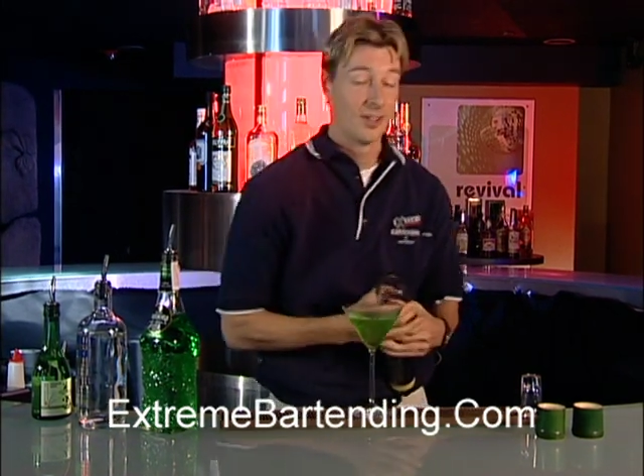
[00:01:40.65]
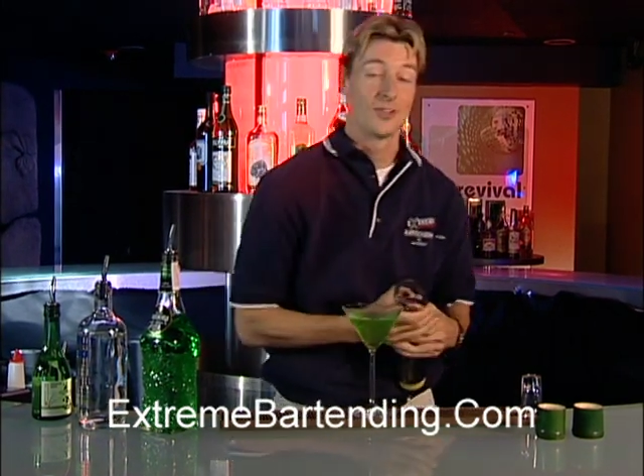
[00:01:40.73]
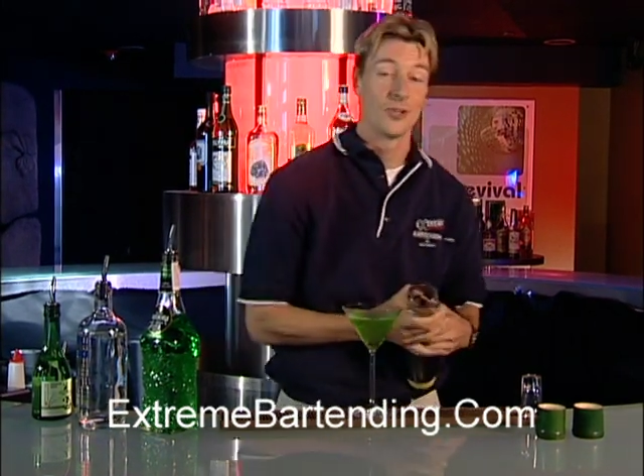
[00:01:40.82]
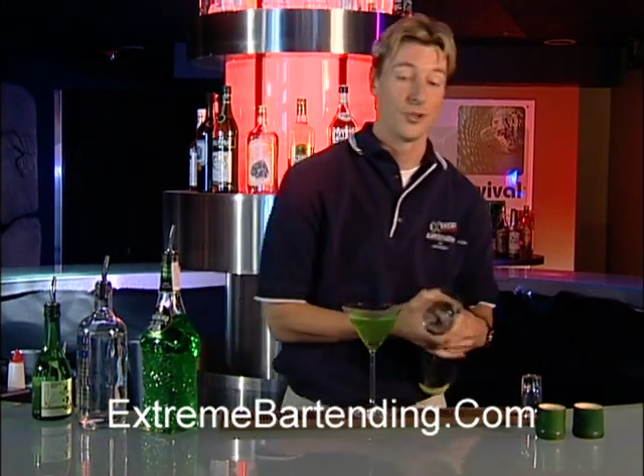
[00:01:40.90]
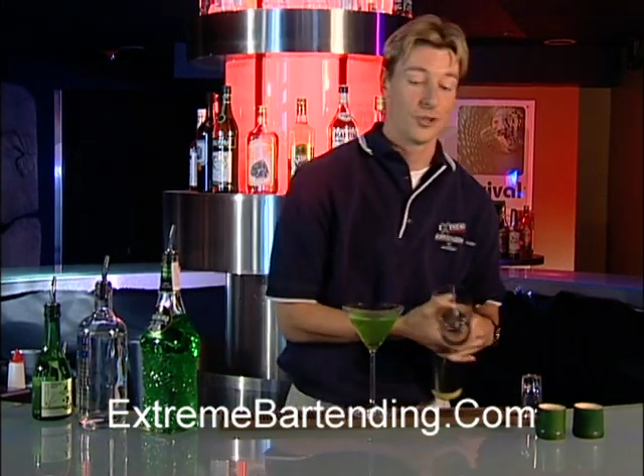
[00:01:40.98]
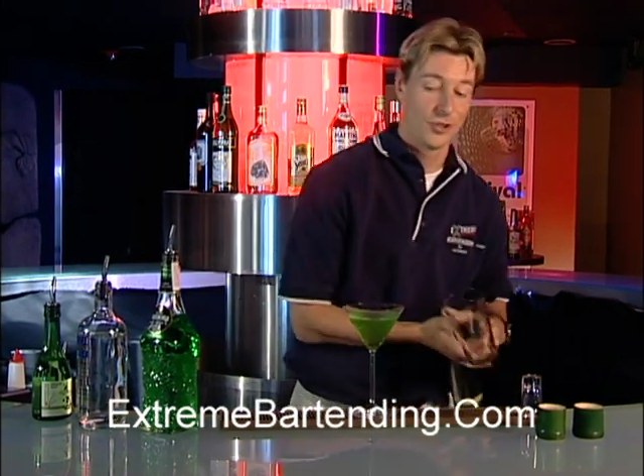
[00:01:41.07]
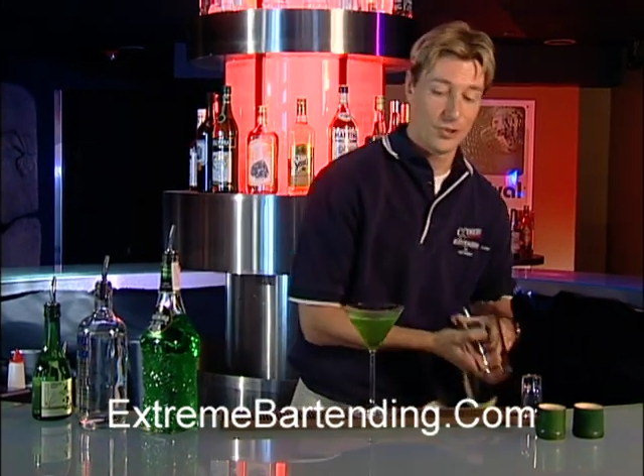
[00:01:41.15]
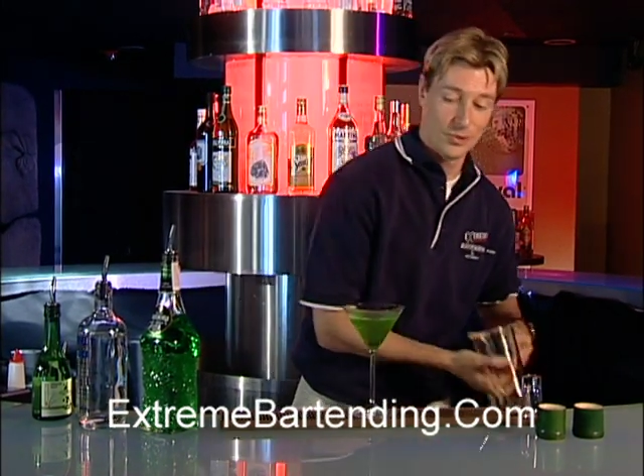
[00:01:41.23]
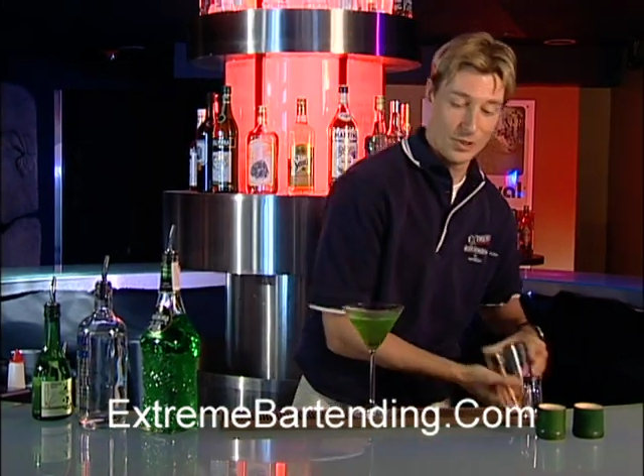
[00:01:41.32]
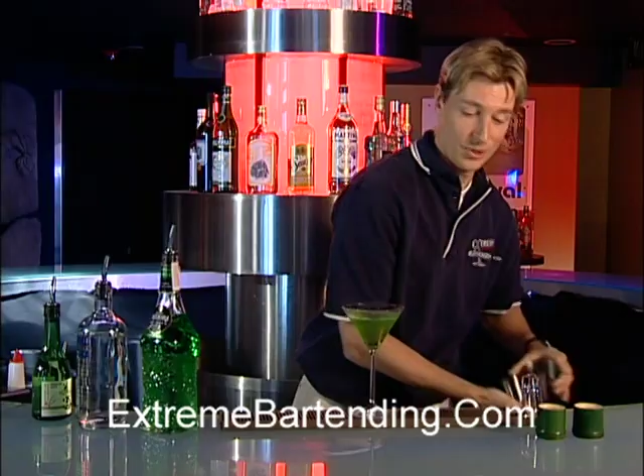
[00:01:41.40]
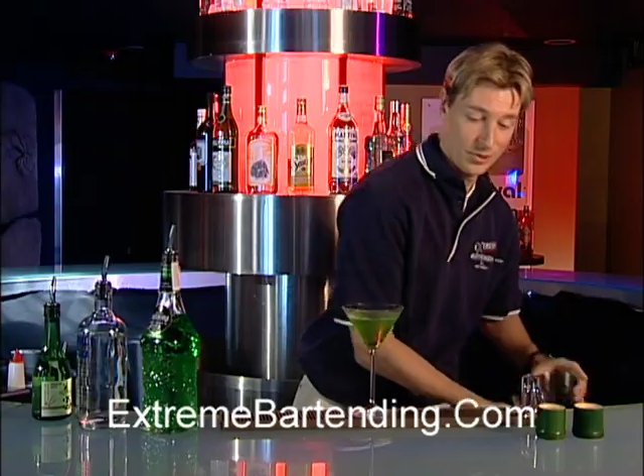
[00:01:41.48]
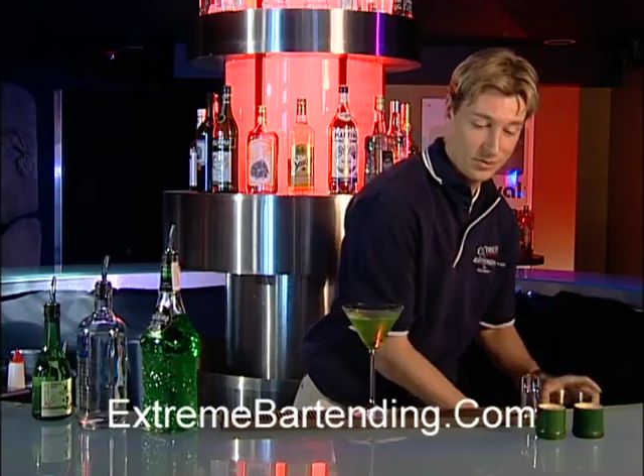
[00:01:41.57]
Tokyo
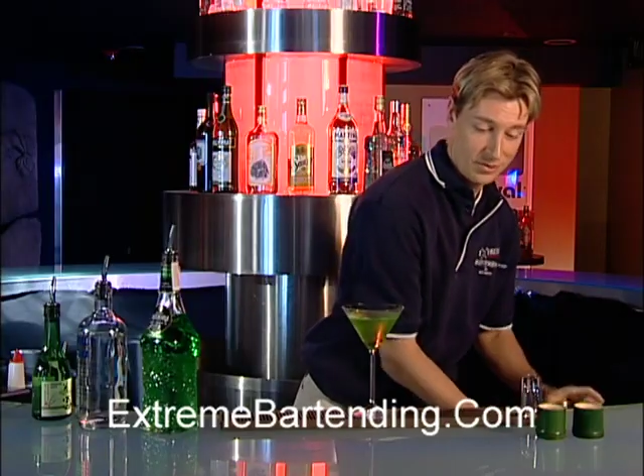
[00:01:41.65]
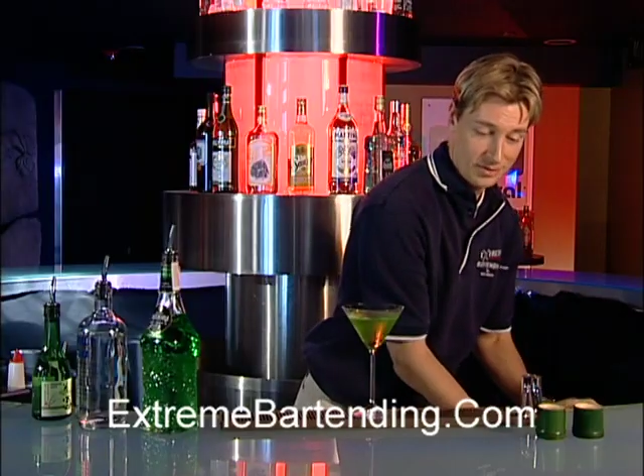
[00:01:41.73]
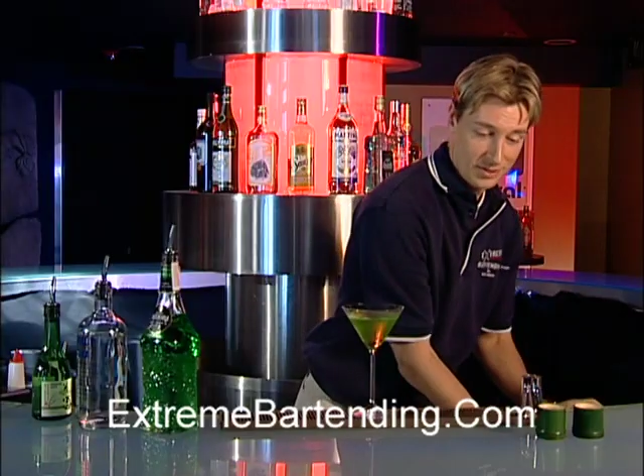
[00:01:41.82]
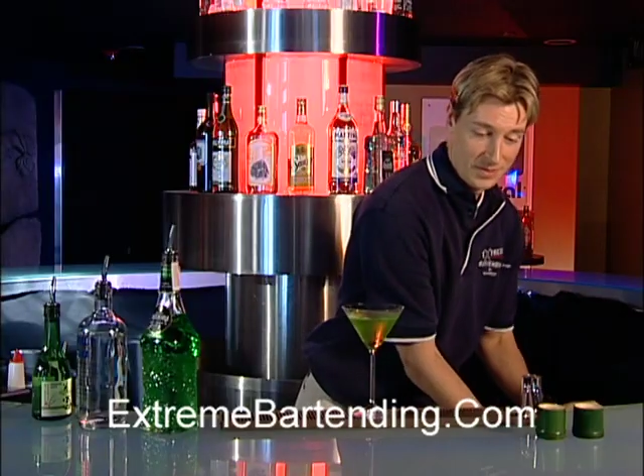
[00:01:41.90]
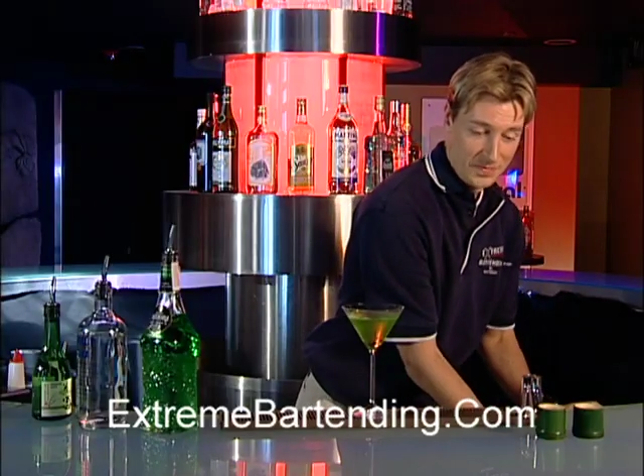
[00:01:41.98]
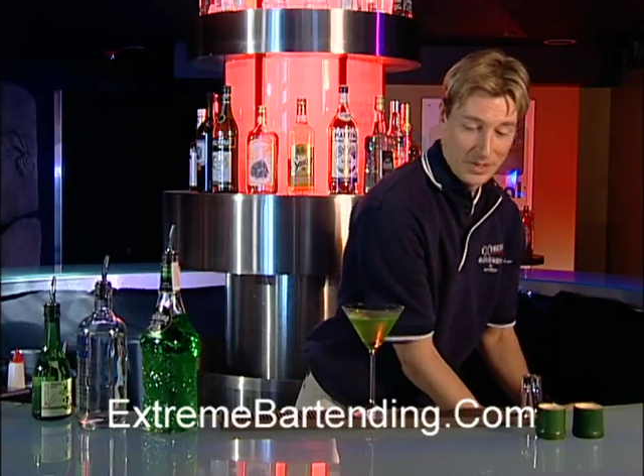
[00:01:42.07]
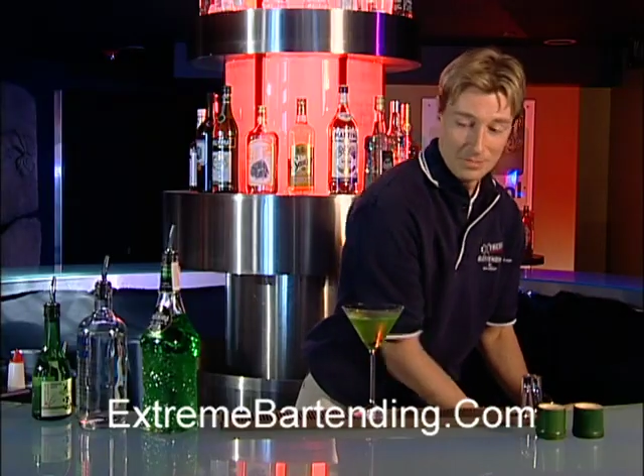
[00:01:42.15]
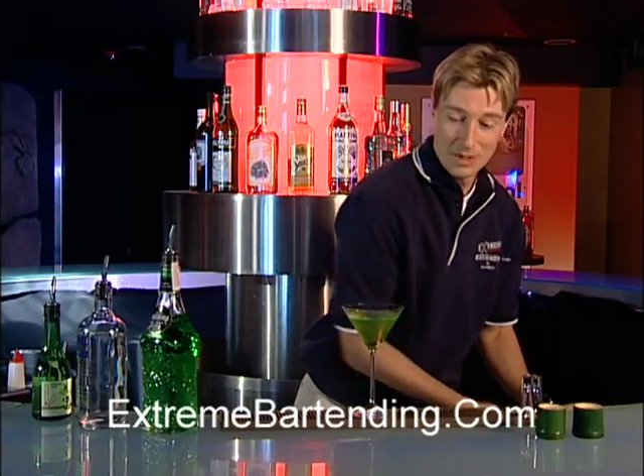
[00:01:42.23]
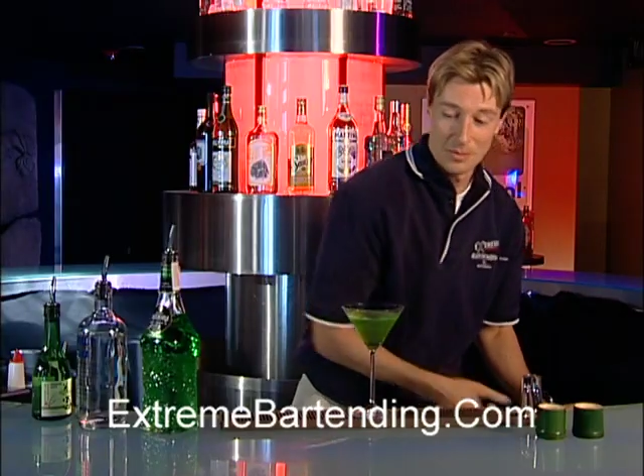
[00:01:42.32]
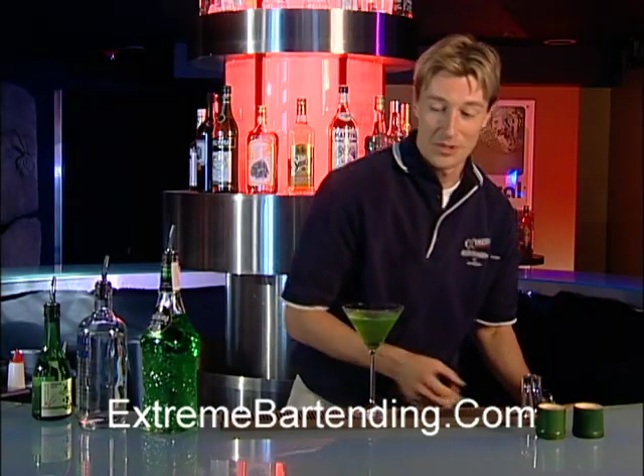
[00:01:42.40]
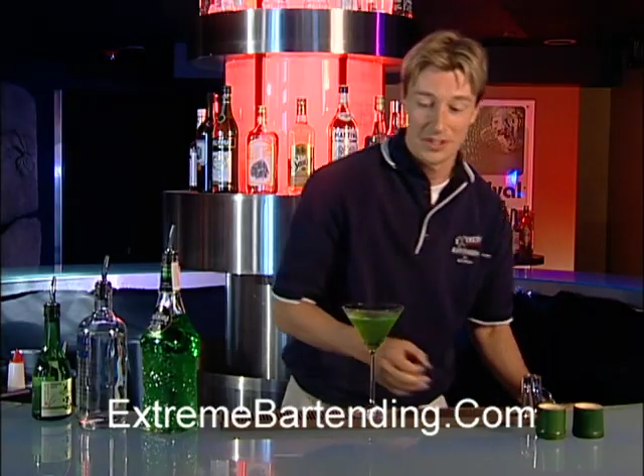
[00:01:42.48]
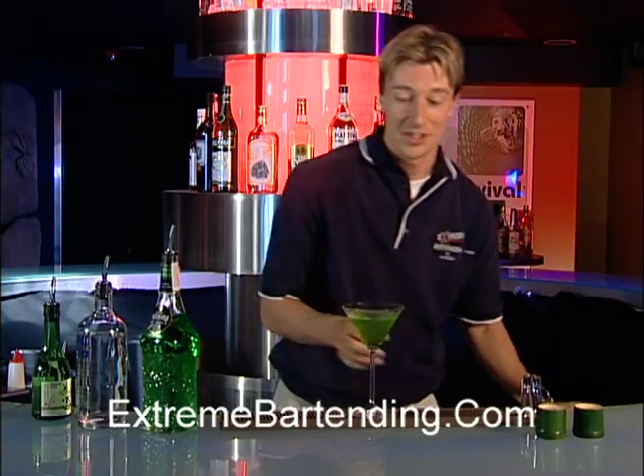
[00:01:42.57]
Rose.
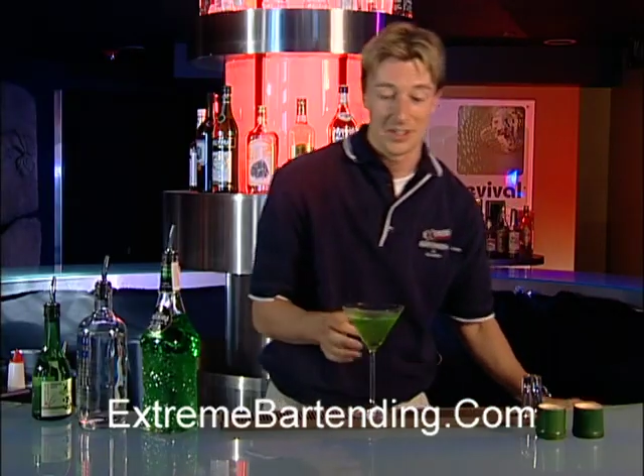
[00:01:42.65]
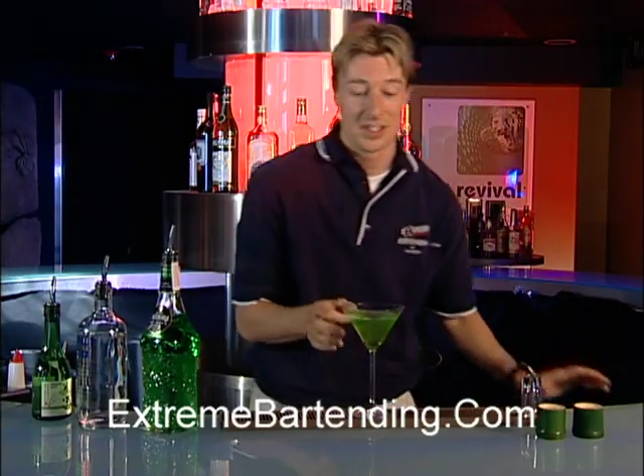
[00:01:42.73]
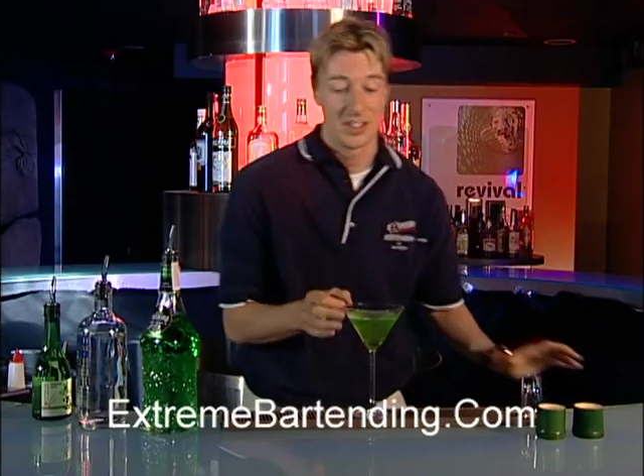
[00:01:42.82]
Remember, this is a